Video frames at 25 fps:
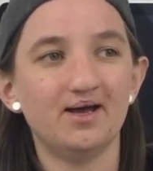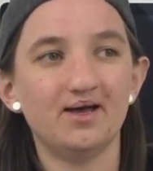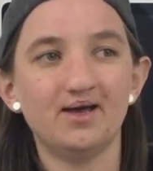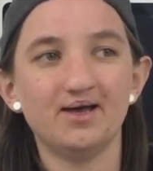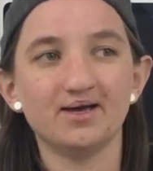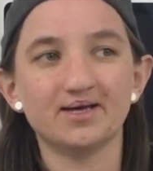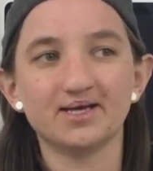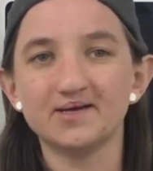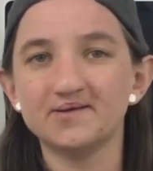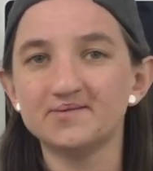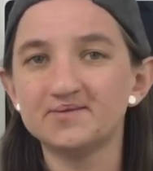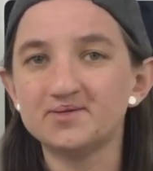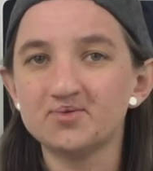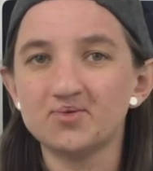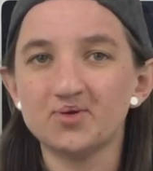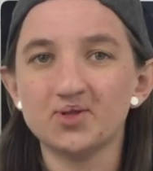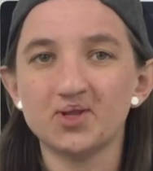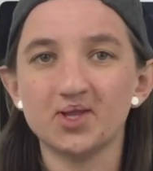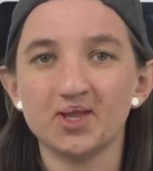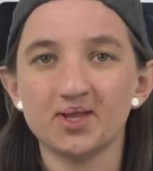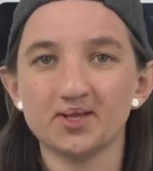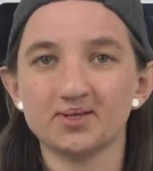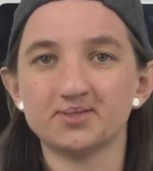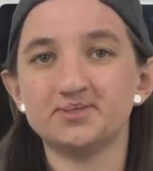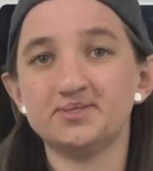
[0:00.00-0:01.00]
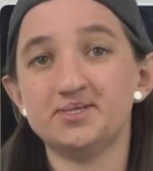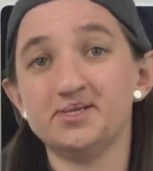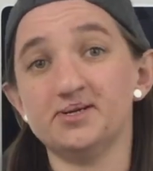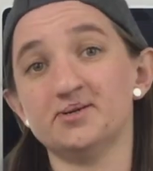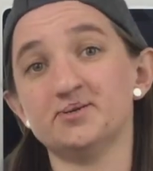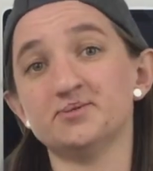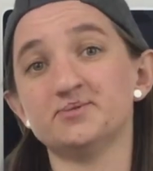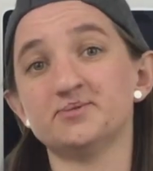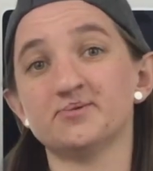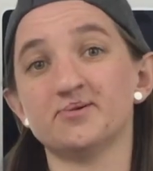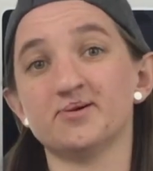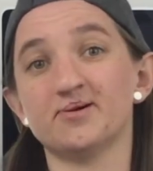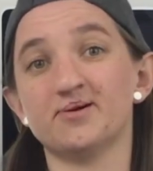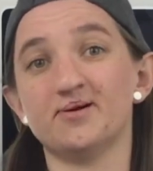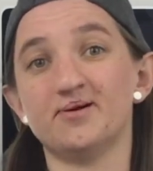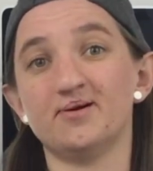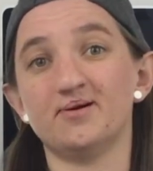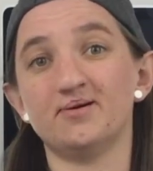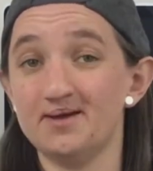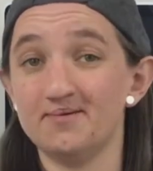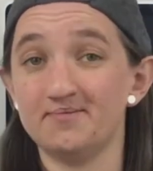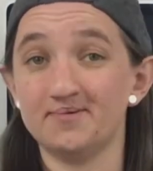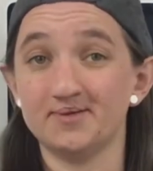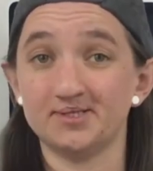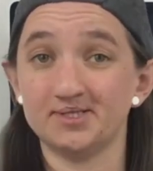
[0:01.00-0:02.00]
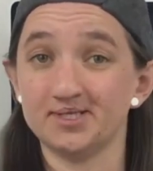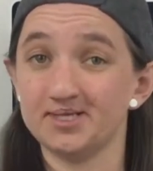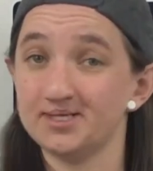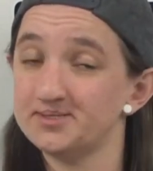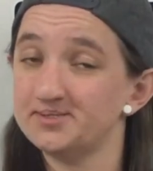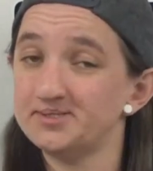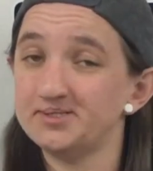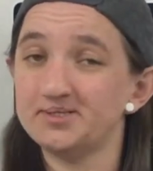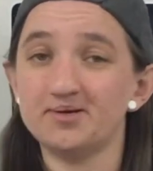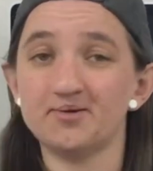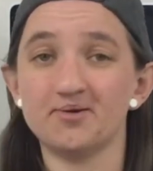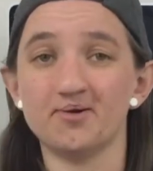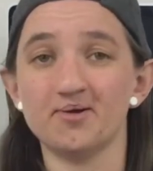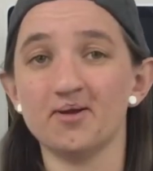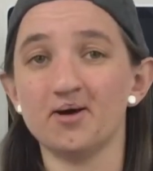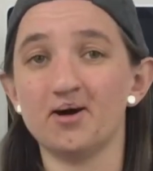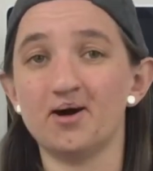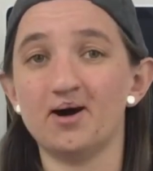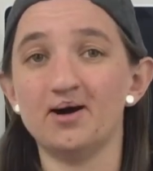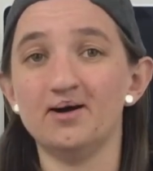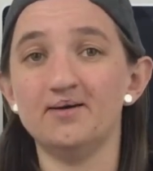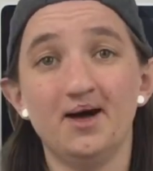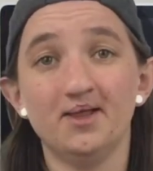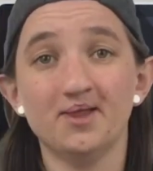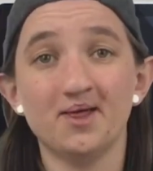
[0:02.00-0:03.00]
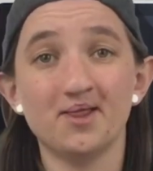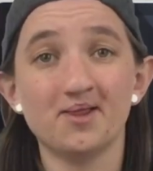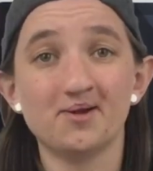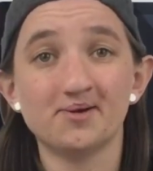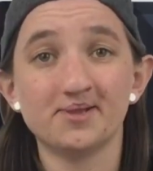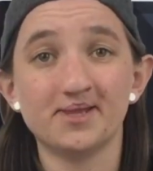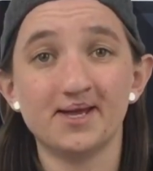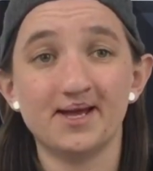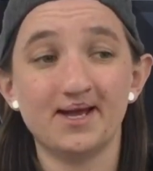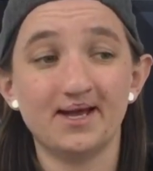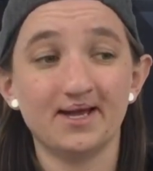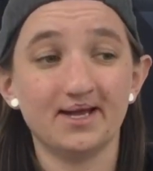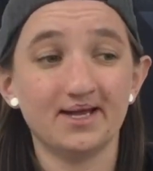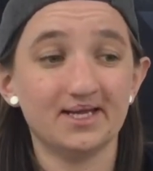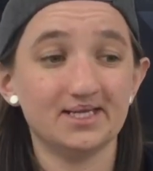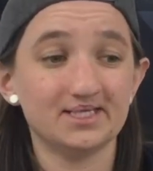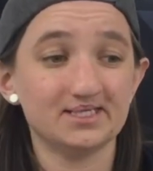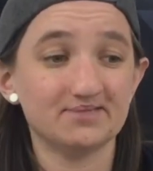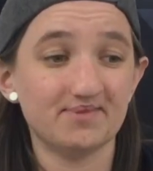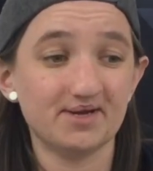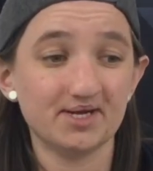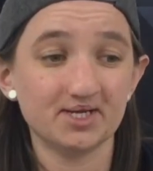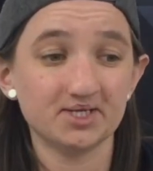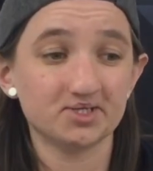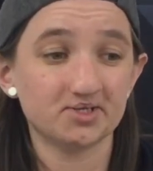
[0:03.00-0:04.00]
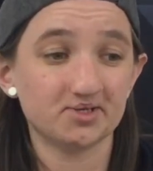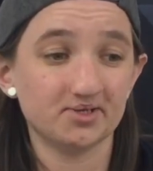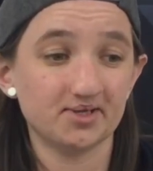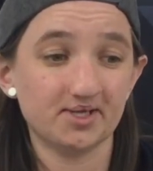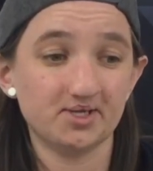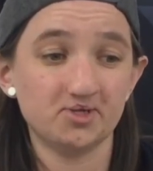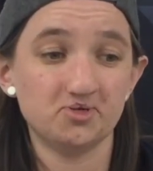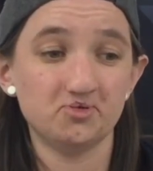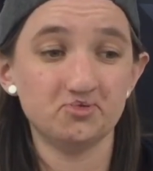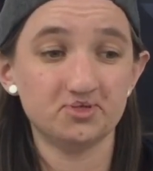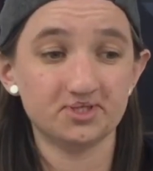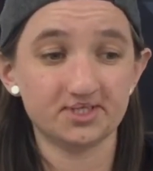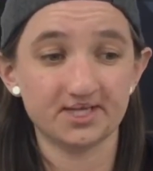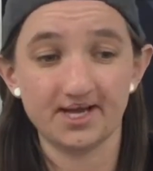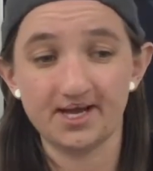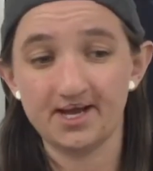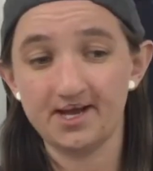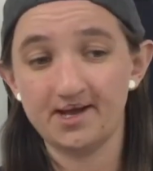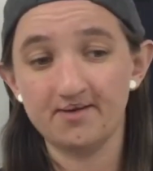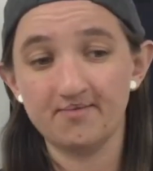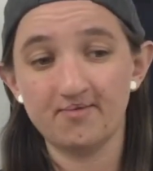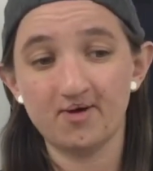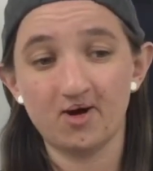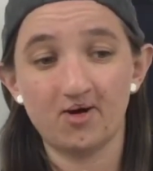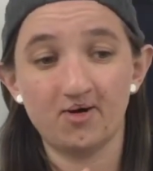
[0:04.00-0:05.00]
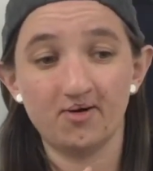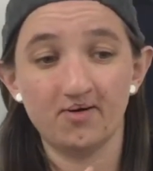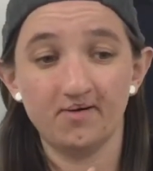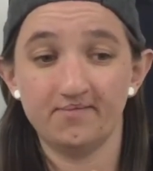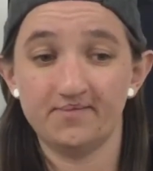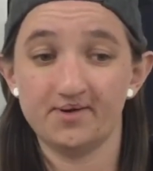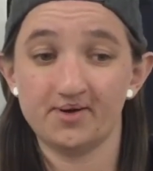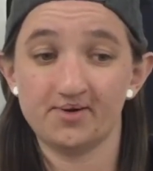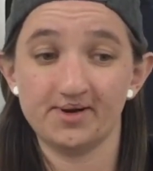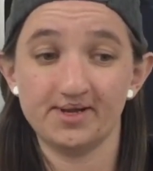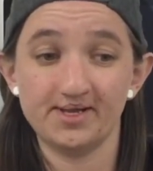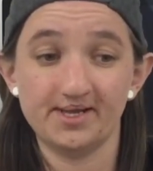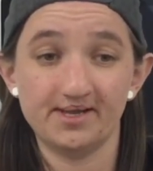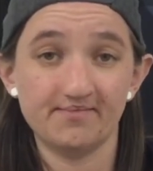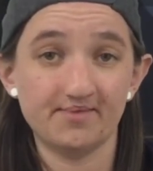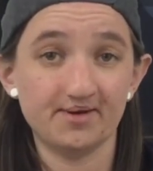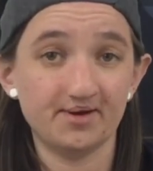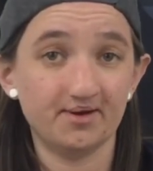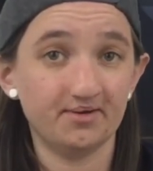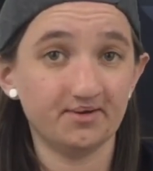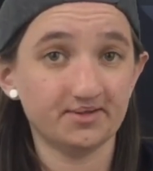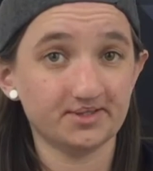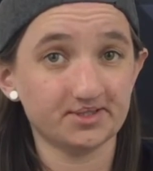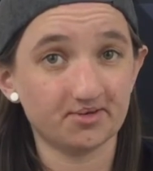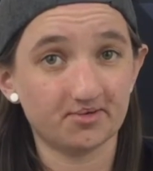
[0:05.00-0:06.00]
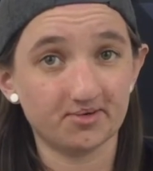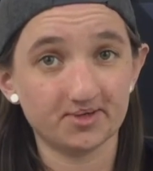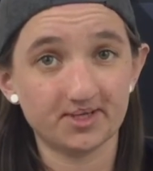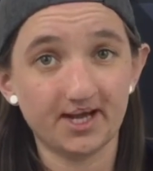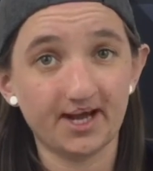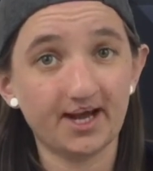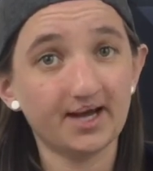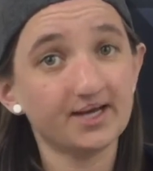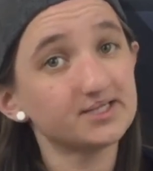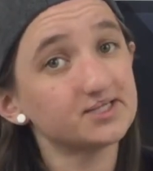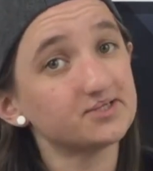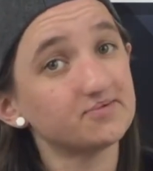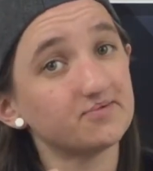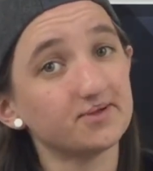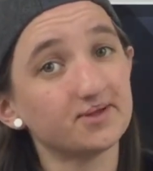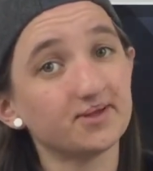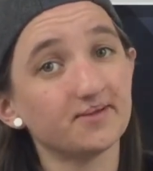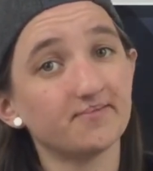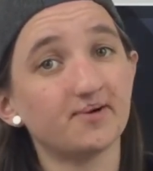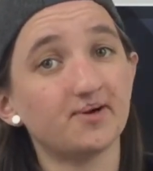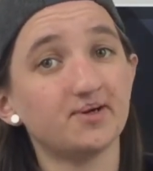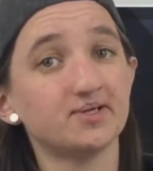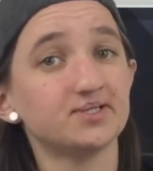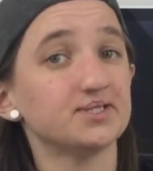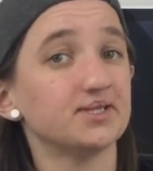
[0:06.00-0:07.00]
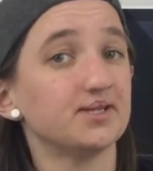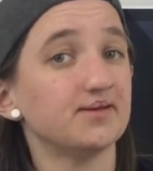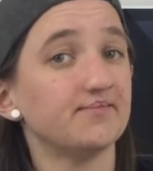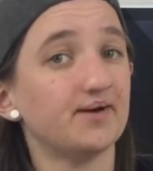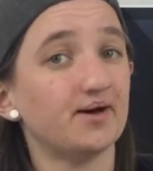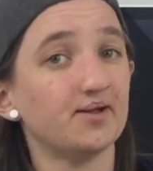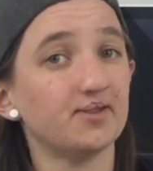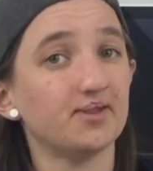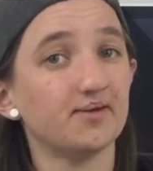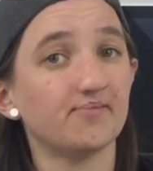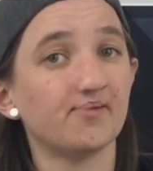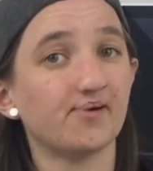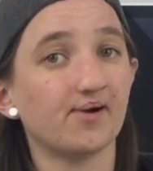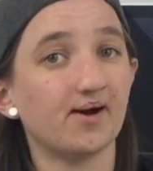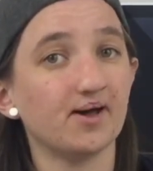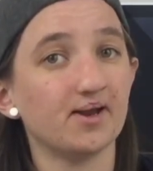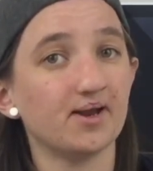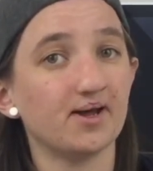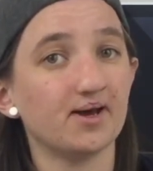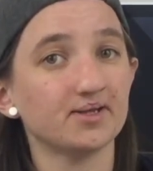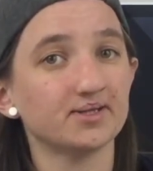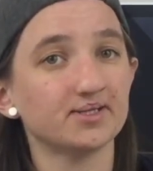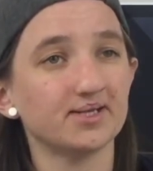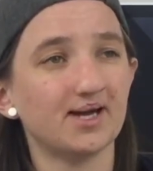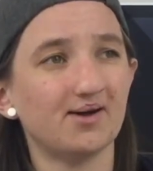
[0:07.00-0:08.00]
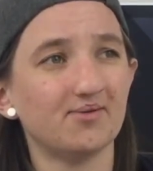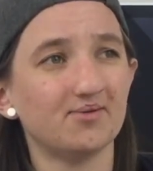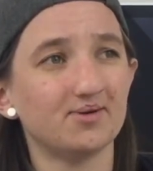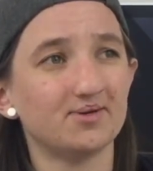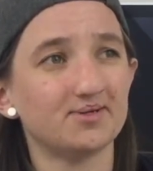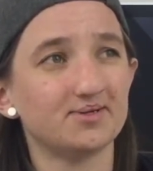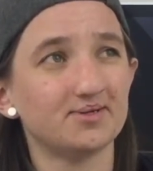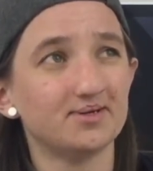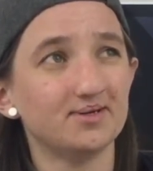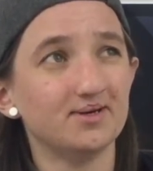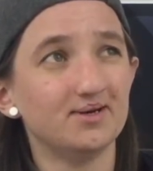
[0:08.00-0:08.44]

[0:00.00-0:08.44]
it gives you another feel for if it's iffy or not. Another thing is make sure that you save all of your emails or texts with the person about the product. I would